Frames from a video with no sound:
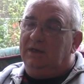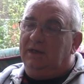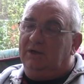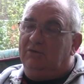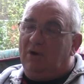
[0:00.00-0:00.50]

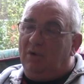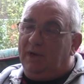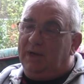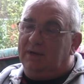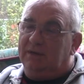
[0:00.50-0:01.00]
they grow
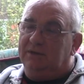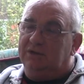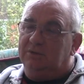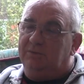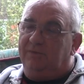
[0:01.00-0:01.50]
it, and
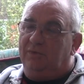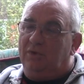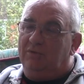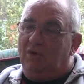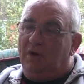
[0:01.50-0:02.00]
just
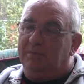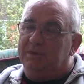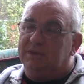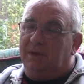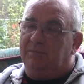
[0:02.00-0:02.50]
before it
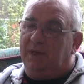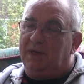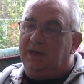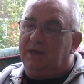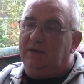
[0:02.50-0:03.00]
ripens, they
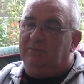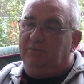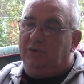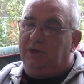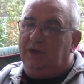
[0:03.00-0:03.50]
pick it
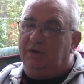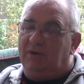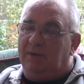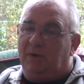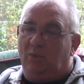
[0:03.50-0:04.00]
and put it in the
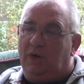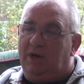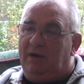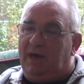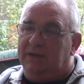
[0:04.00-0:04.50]
great big
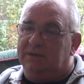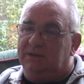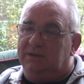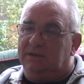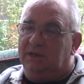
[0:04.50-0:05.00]

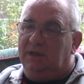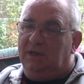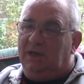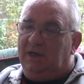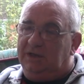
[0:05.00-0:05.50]
warehouses,
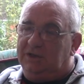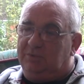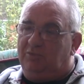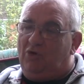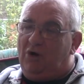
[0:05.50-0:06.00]
and it's
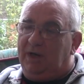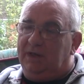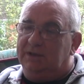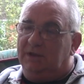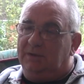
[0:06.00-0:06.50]

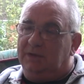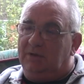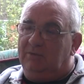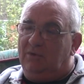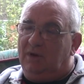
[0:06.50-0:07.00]
sprayed so it
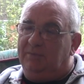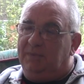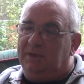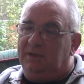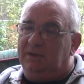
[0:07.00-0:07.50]
don't
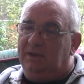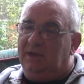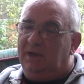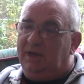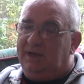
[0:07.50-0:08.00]
ripen.
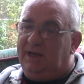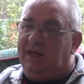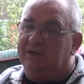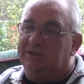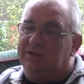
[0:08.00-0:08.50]
And
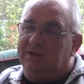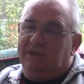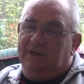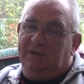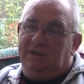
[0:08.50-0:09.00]
that's,
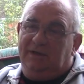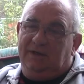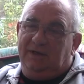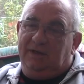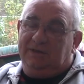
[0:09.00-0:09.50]

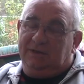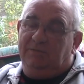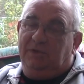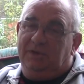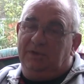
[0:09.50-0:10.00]
he
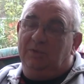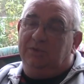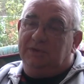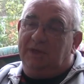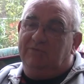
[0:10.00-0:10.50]
said, but you
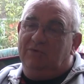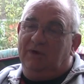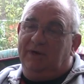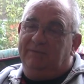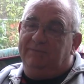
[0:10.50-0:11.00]
was dead
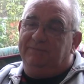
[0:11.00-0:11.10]
right.